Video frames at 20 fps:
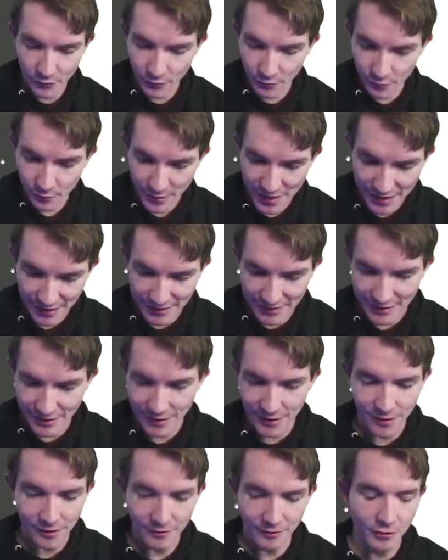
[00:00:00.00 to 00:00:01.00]
back
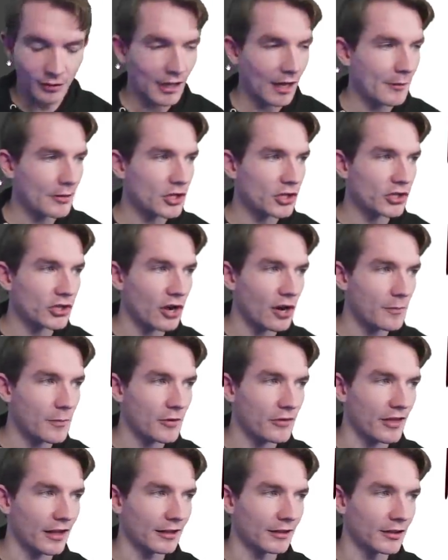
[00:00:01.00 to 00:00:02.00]
here, look how much
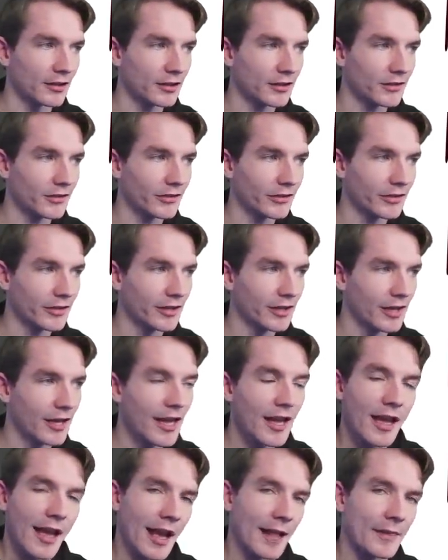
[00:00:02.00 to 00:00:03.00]
sharper that looks.
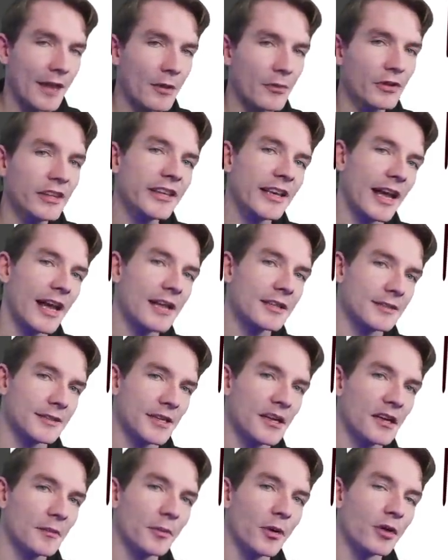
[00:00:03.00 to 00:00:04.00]
And that really adds
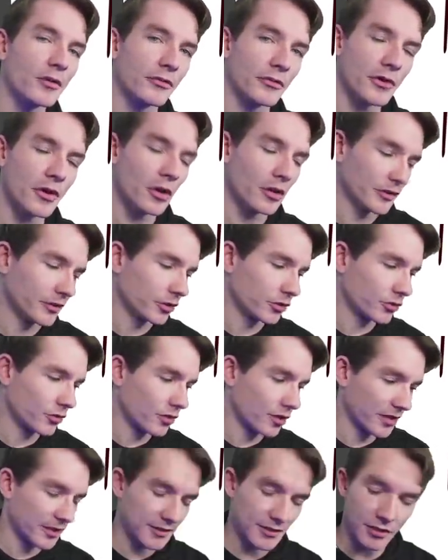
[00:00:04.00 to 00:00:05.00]
up overall in your
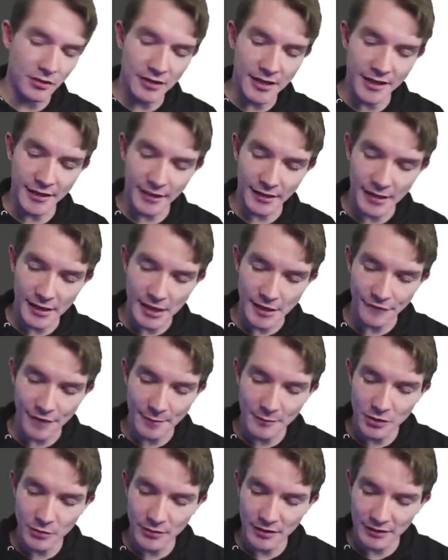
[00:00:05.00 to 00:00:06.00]
drawing. So like if
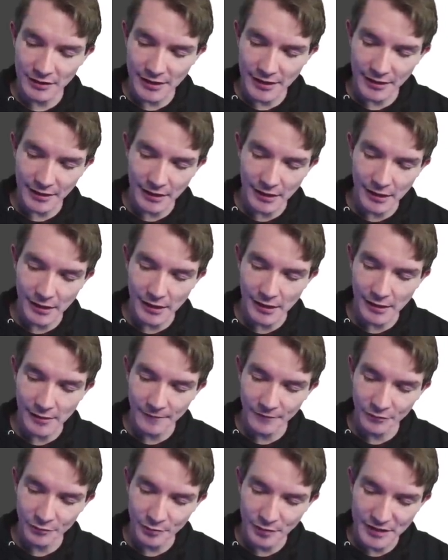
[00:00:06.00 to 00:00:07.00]
I'm doing like a
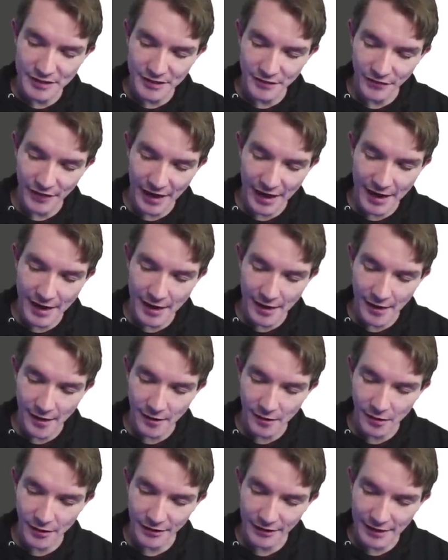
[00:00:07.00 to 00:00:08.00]
piece of hair
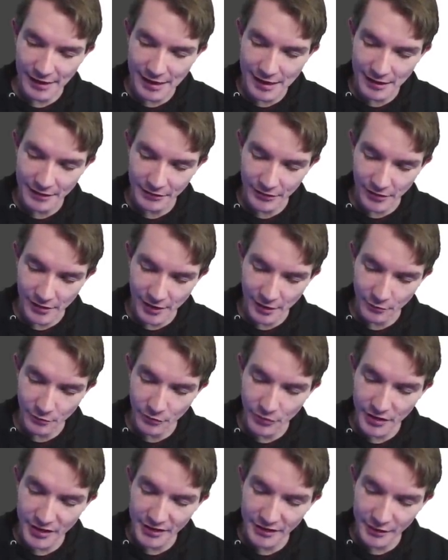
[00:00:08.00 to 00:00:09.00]
on a character and I
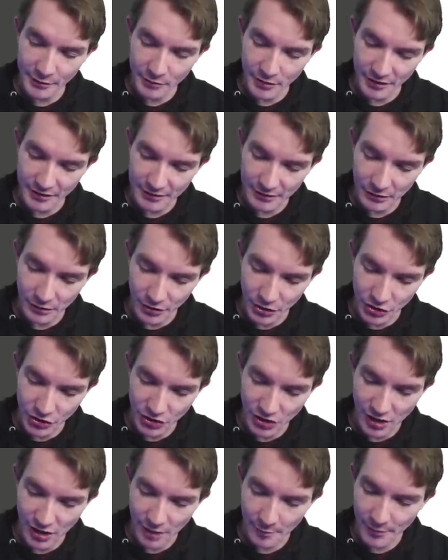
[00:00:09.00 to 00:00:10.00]
really want it to look
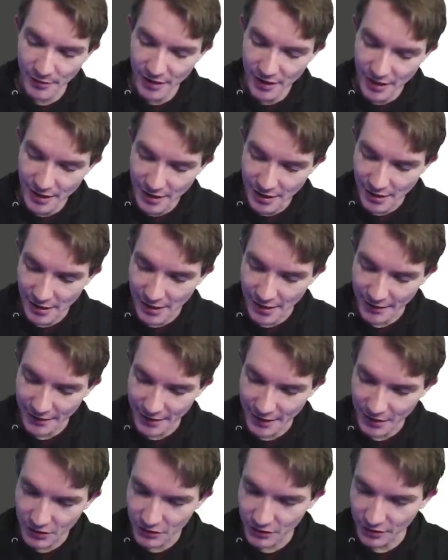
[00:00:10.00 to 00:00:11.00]
sharp, I can
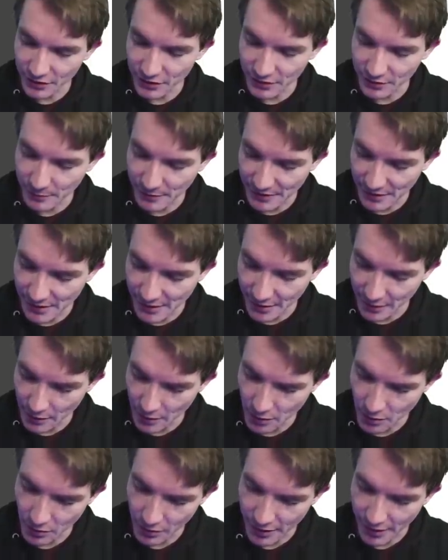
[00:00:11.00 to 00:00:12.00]
actually just be like,
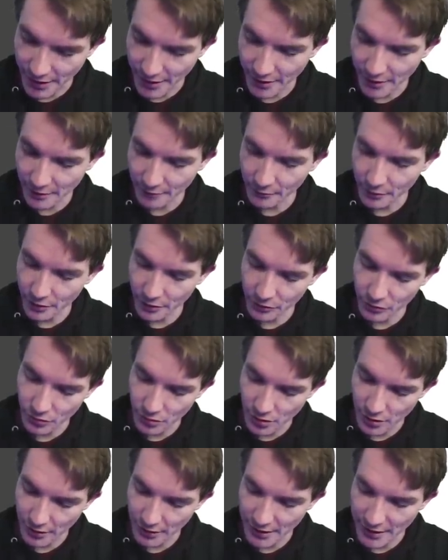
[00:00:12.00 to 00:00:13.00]
oh, okay, I'm gonna
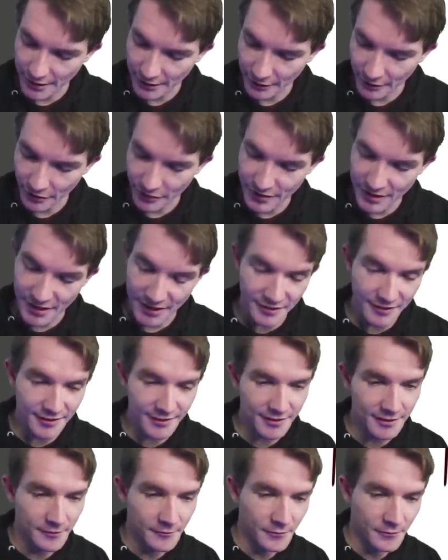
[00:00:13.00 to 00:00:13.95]
draw it like this.